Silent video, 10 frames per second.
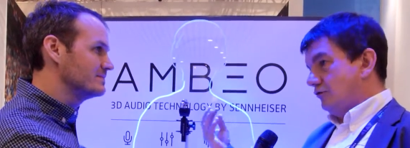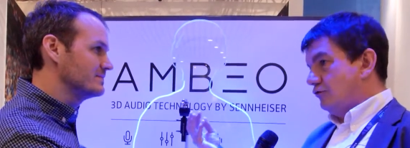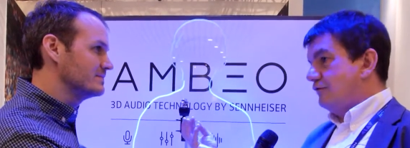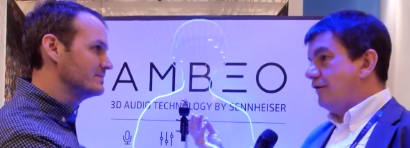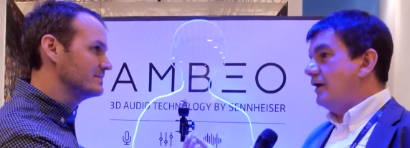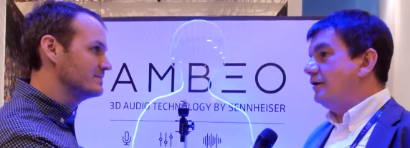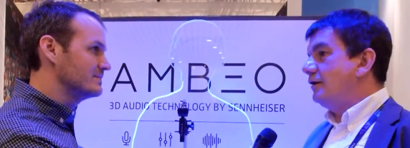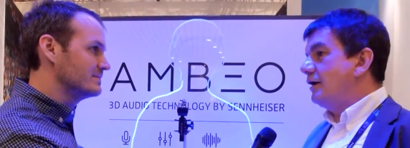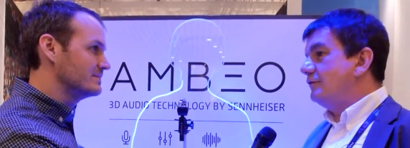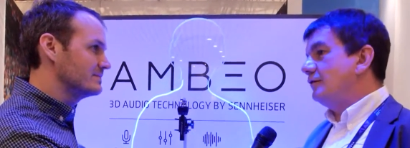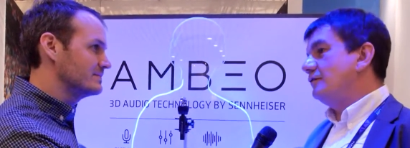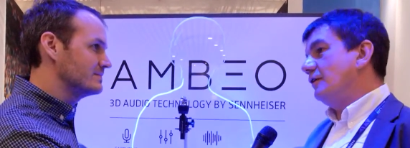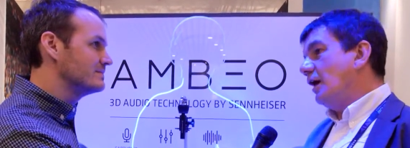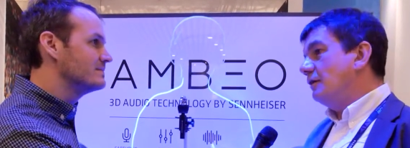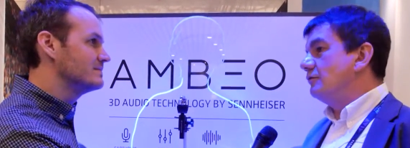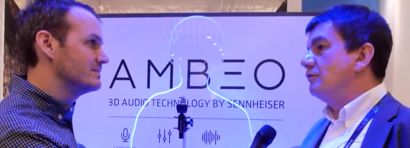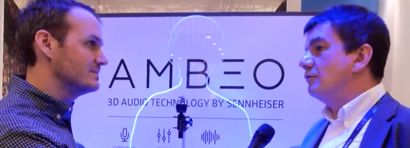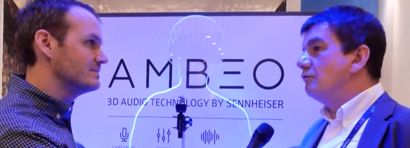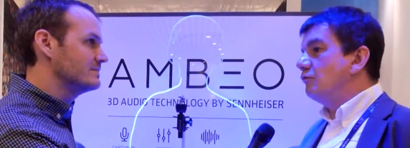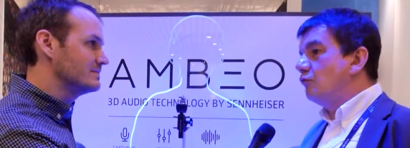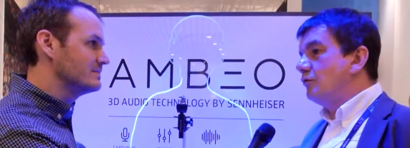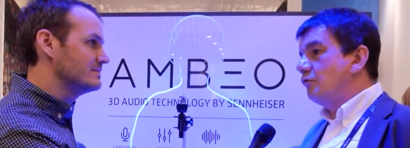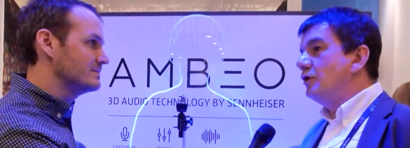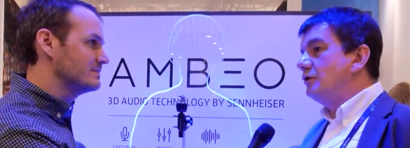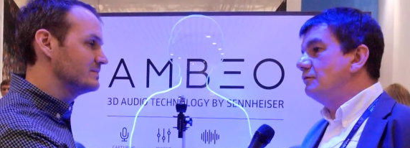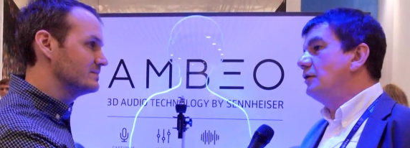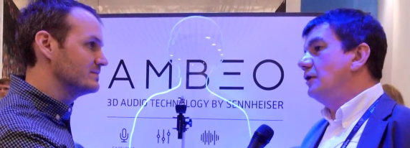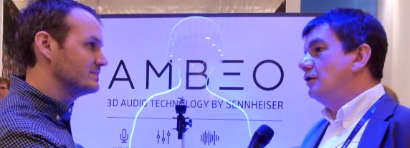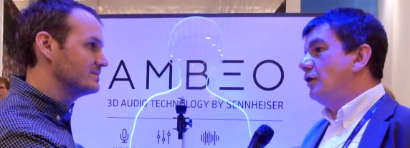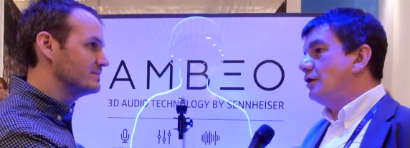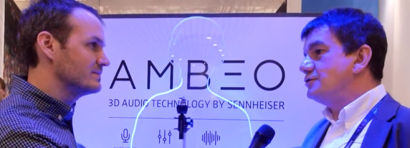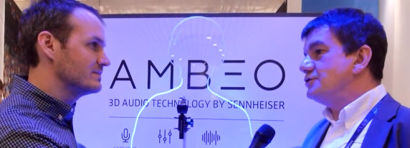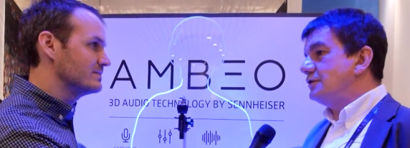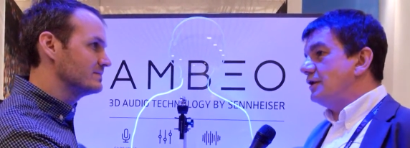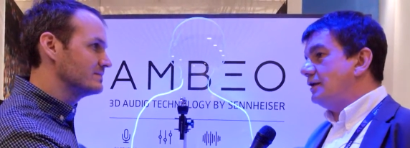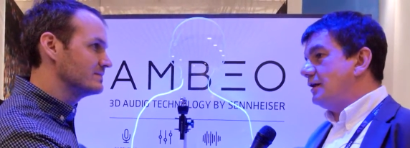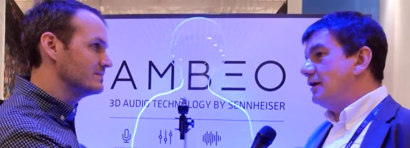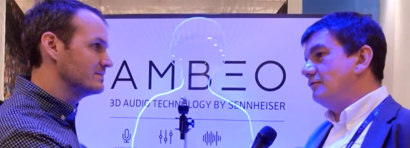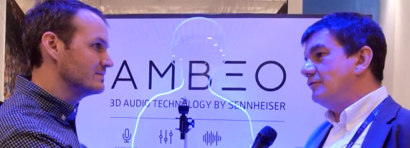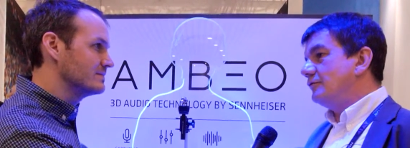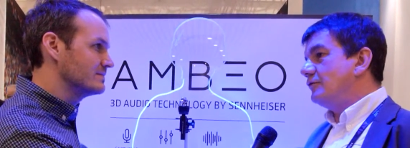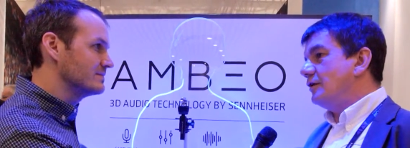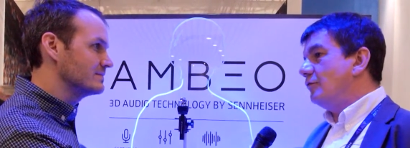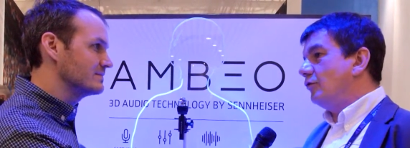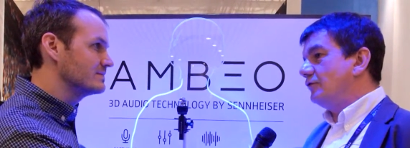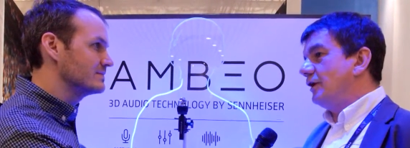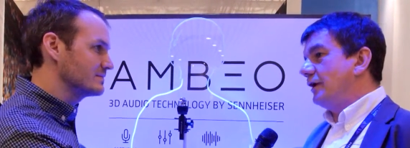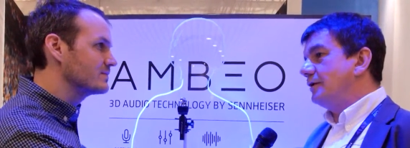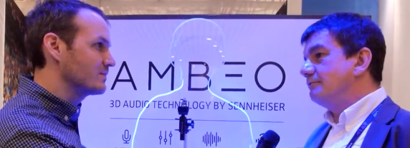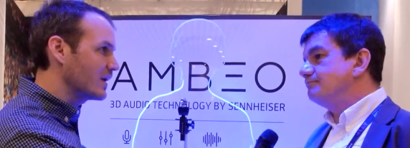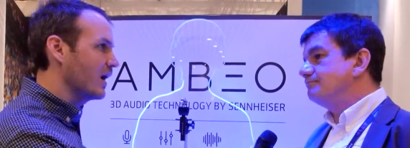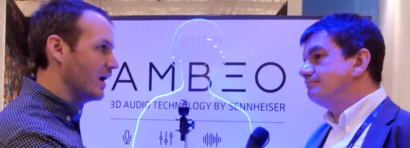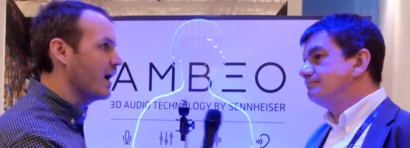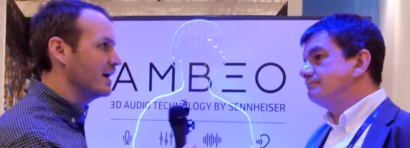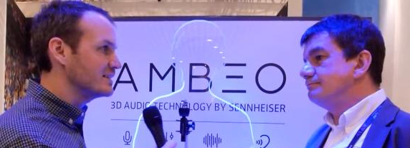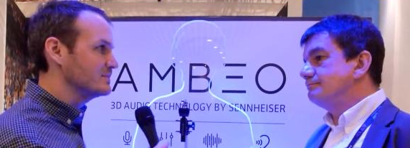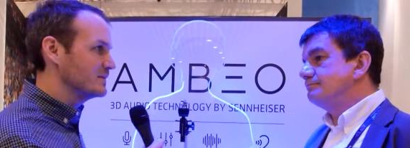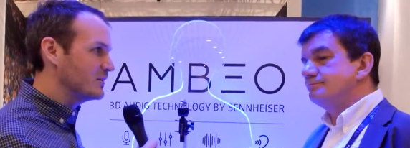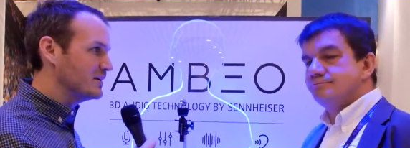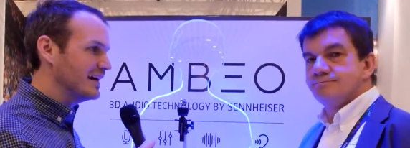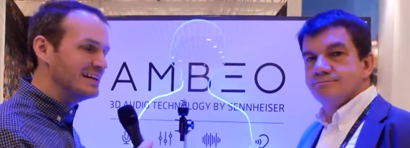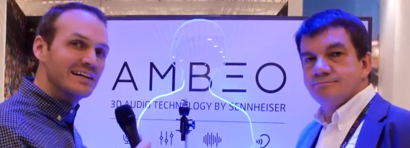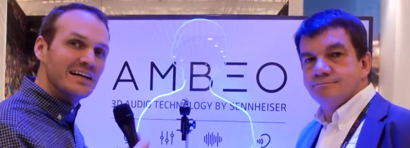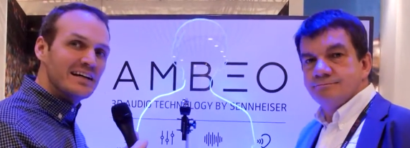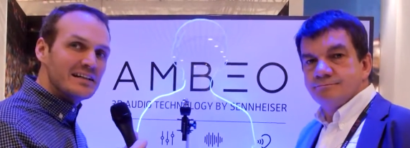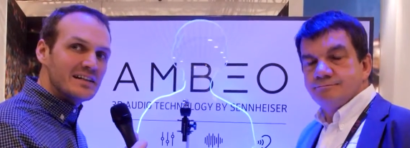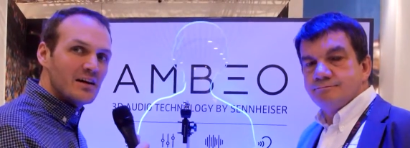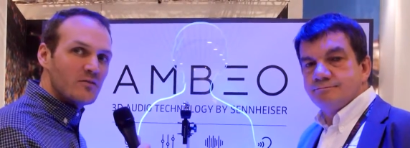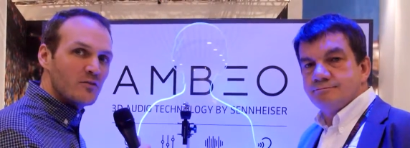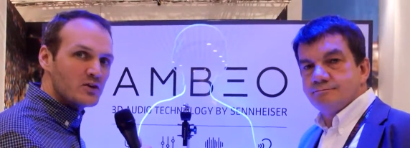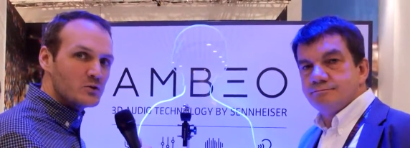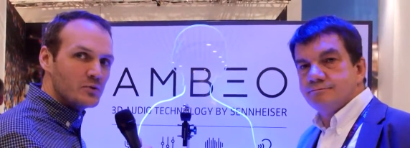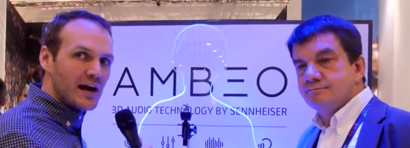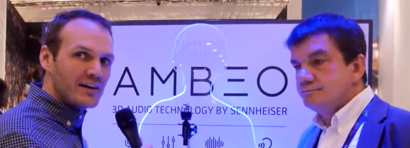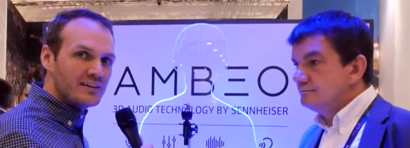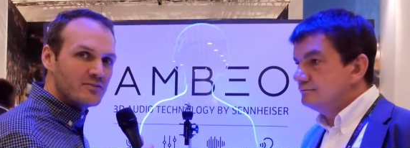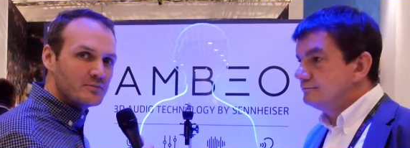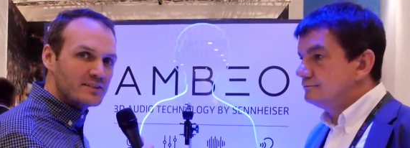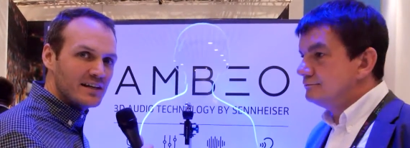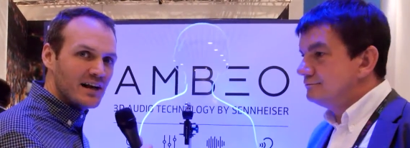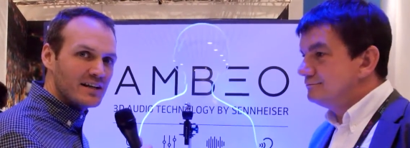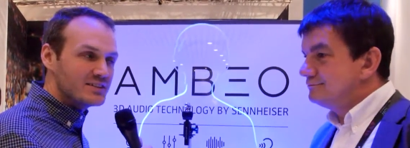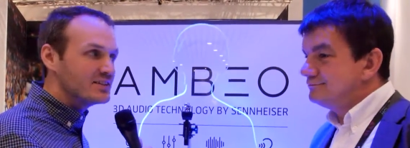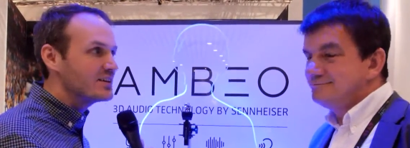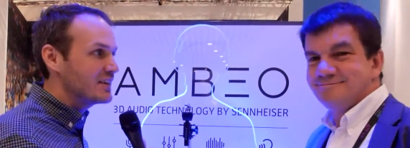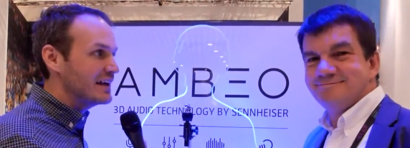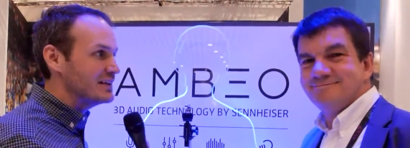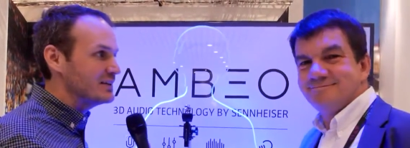Speaker 1: to finalize it, and we will launch it at the end of this year, most likely.
Speaker 2: Awesome. Okay virtual reality from Sennheiser. Thank